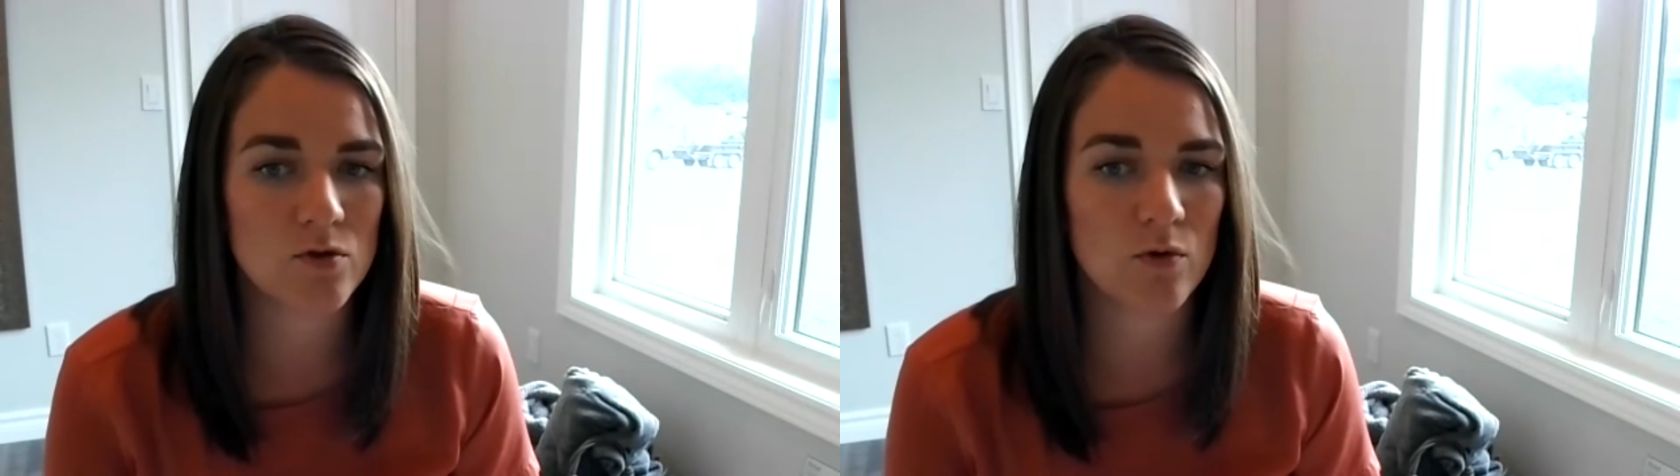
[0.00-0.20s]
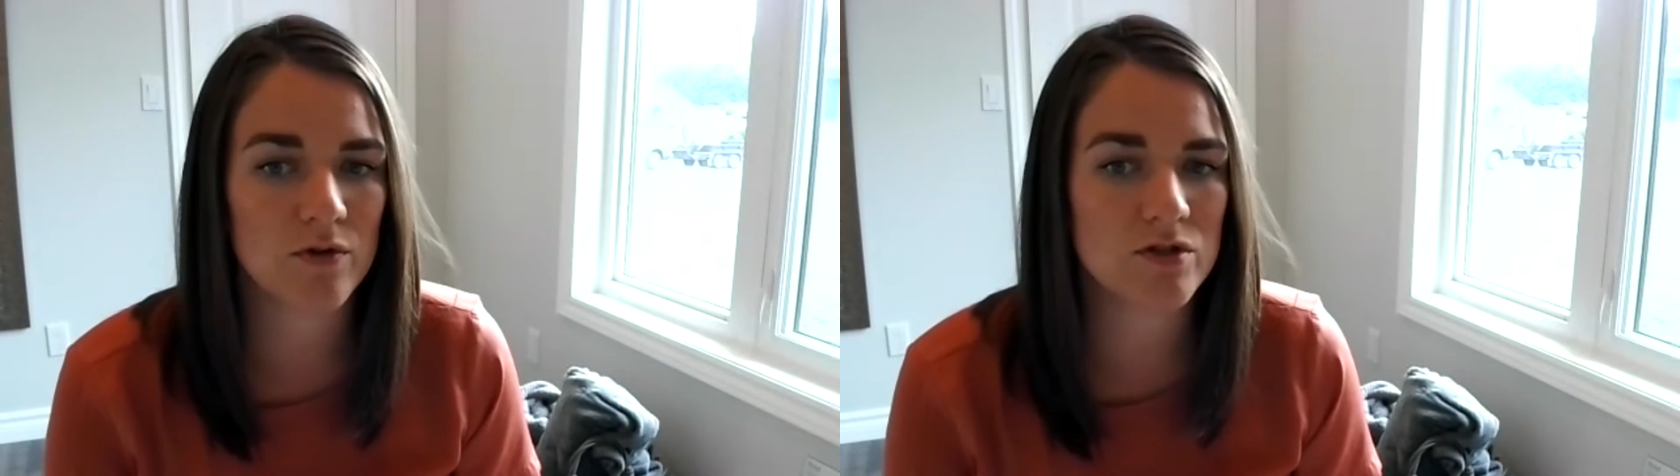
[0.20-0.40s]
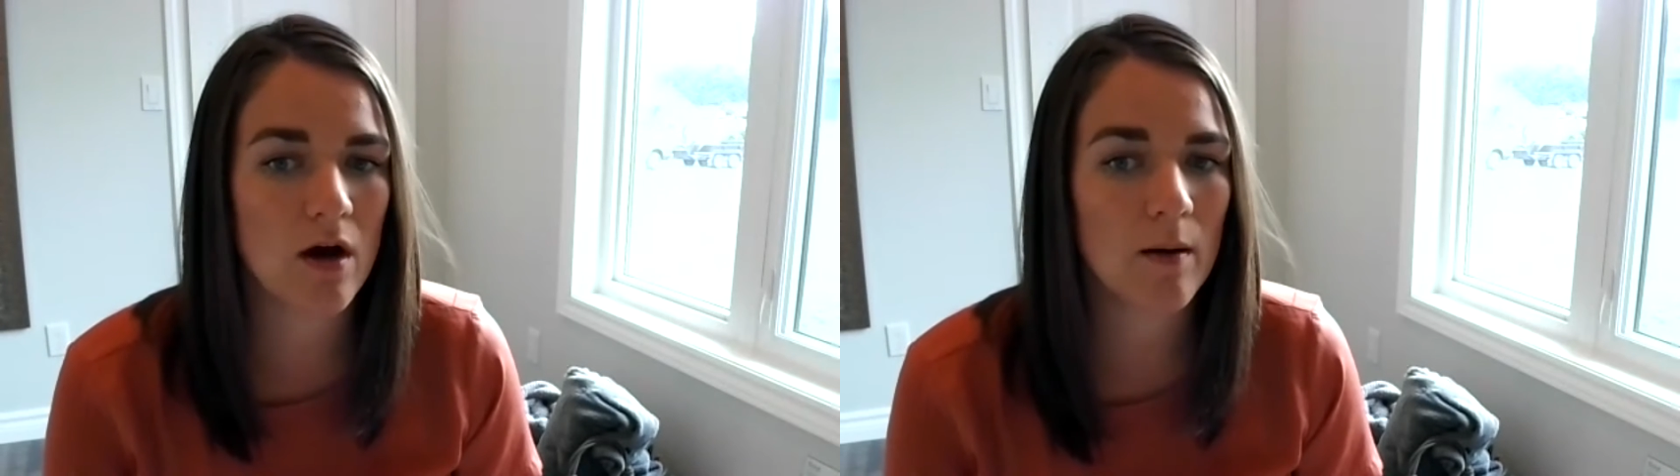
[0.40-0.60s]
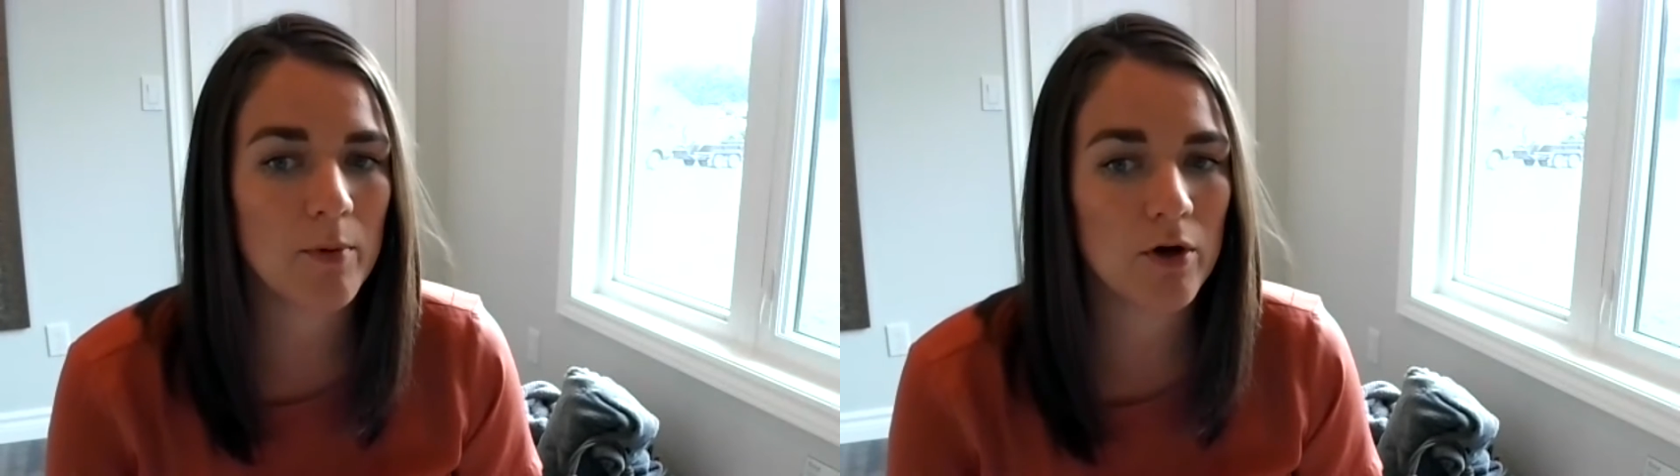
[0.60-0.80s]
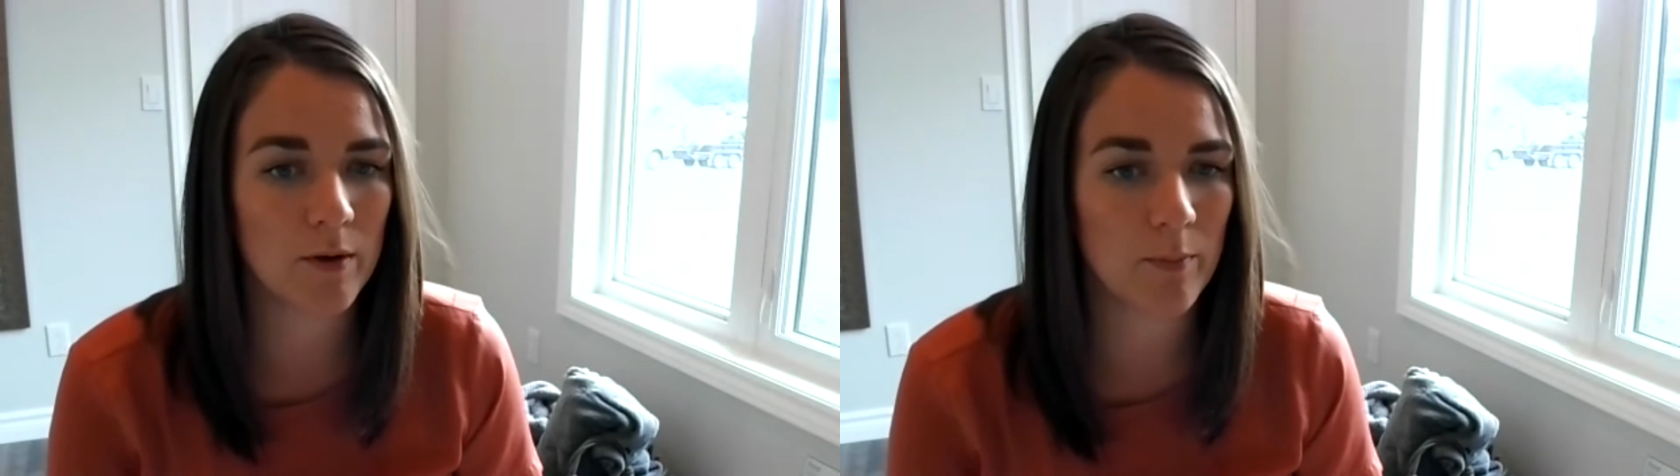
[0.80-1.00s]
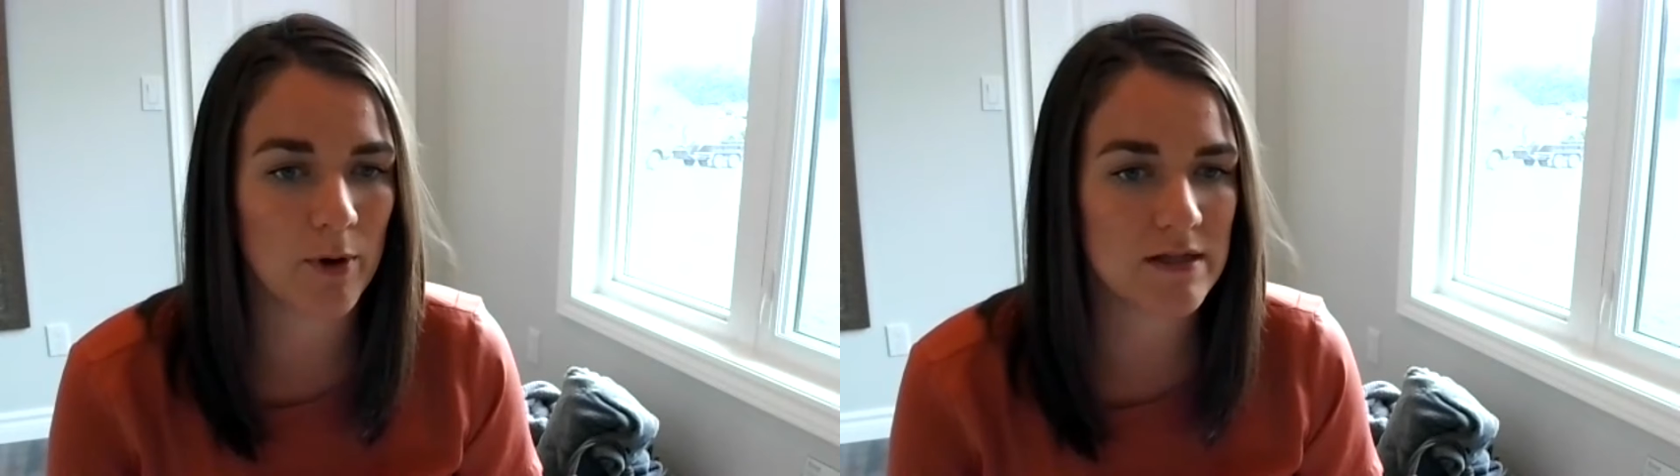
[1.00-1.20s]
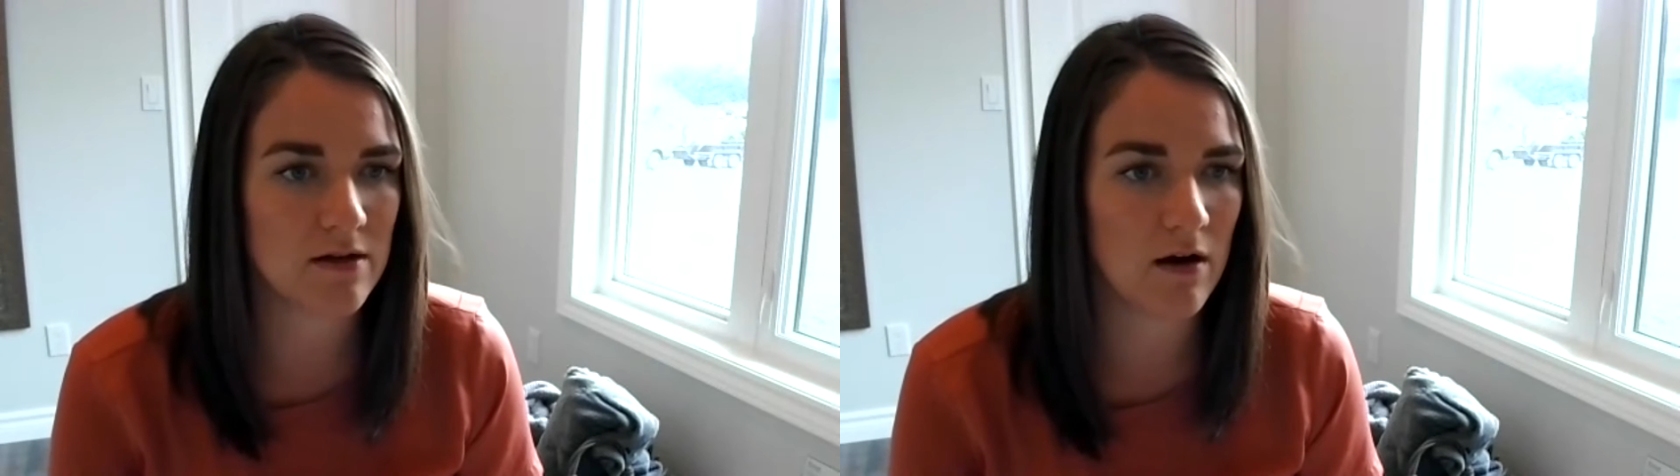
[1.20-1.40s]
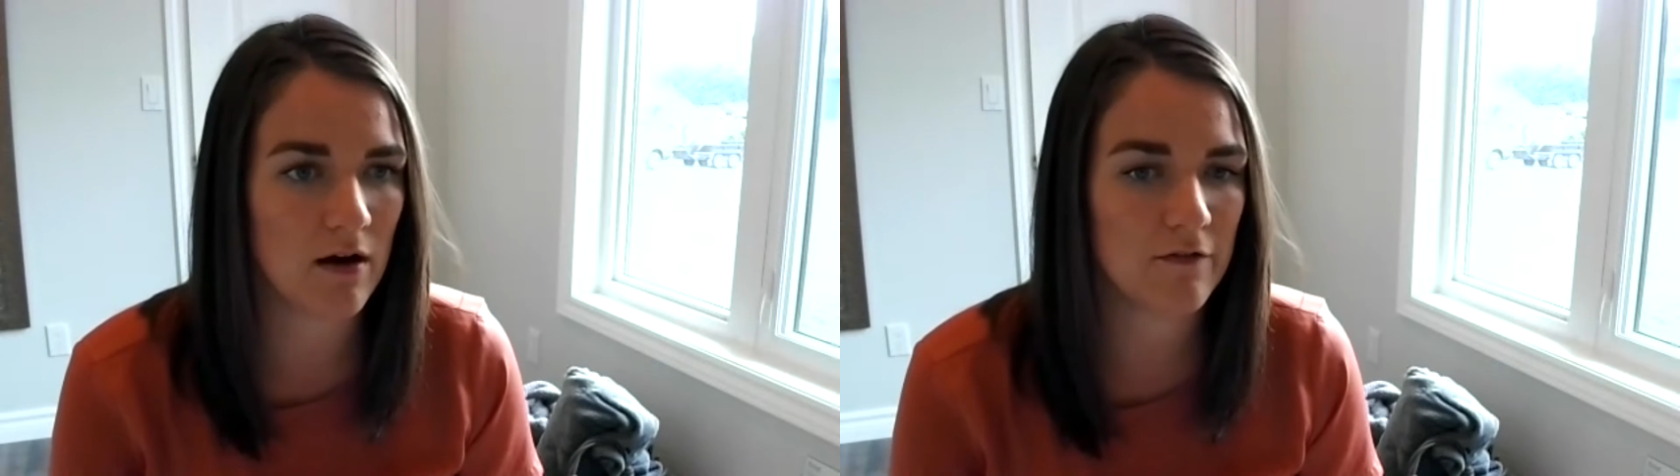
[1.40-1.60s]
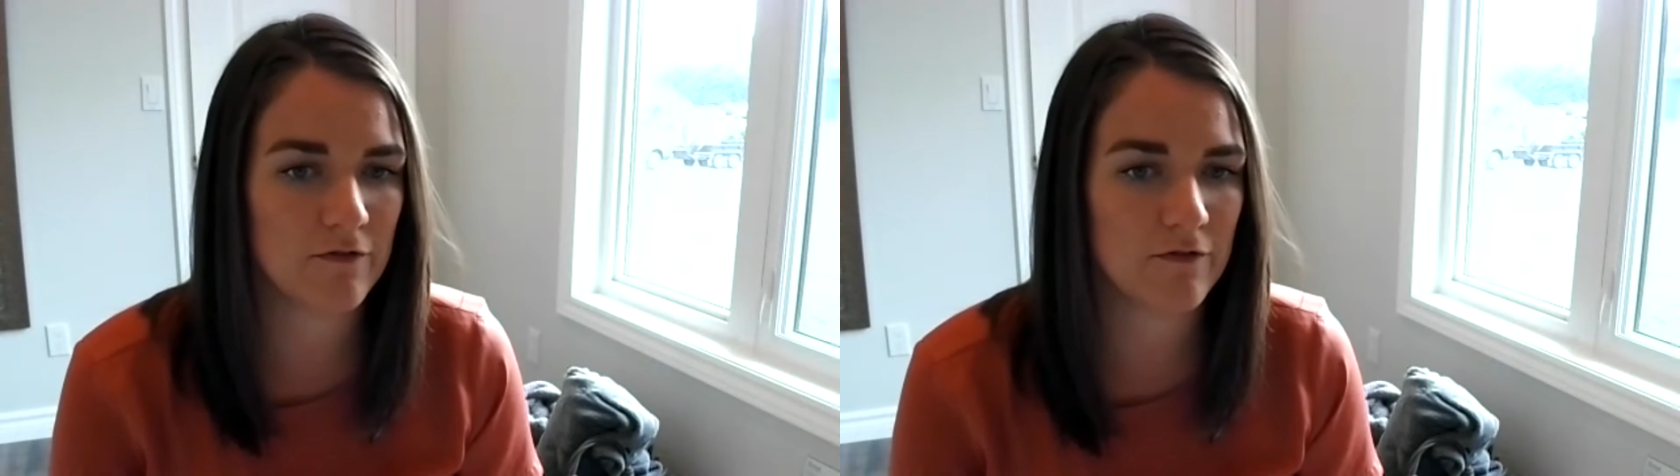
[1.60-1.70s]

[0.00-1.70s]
or the top hook breaks off,